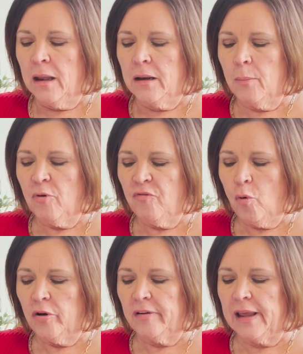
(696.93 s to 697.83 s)
Number
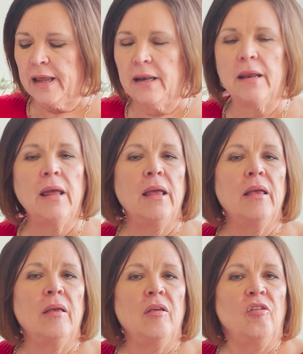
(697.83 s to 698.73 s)
14,
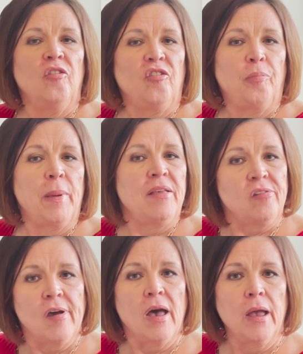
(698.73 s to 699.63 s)
spend
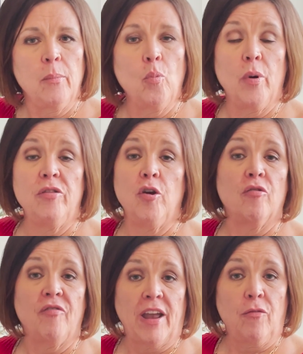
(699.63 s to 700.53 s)
time with your
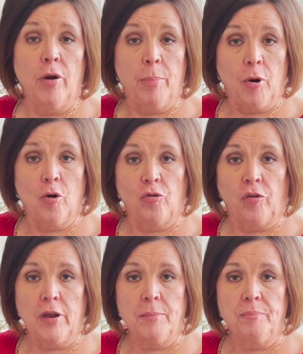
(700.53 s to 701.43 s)
favorite
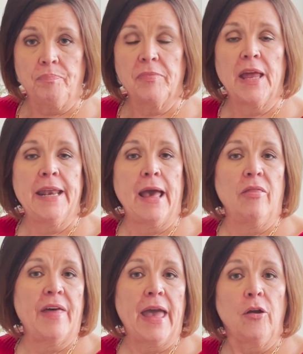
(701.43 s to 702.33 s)
person. Now,
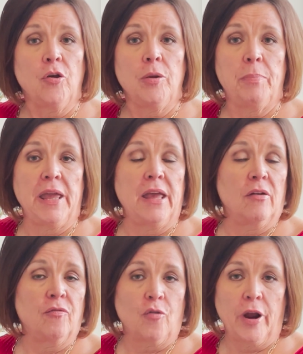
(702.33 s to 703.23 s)
that could be a
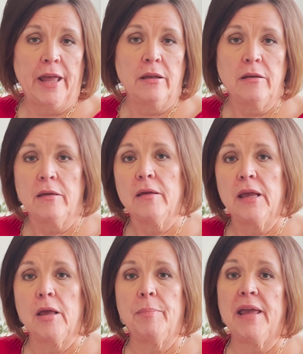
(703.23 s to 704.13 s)
friend,
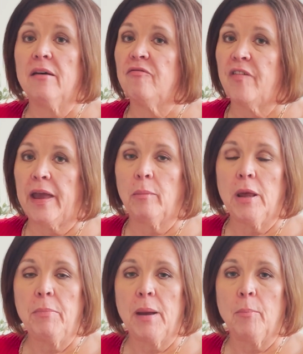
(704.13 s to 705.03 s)
it could be a
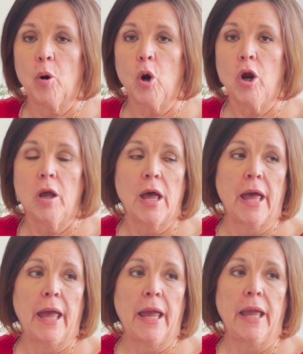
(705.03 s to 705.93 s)
family member,
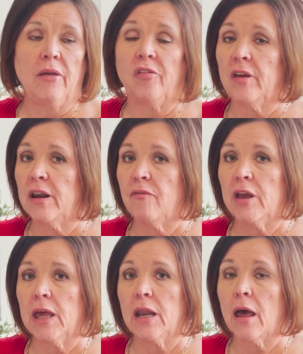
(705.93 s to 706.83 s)
a
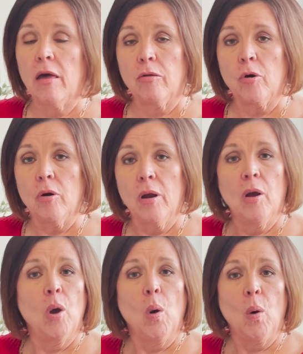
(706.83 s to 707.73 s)
significant other,
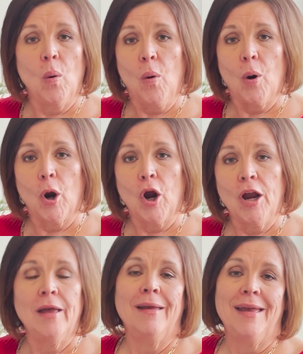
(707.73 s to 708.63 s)

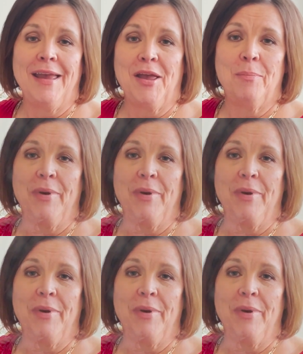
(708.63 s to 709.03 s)
or it could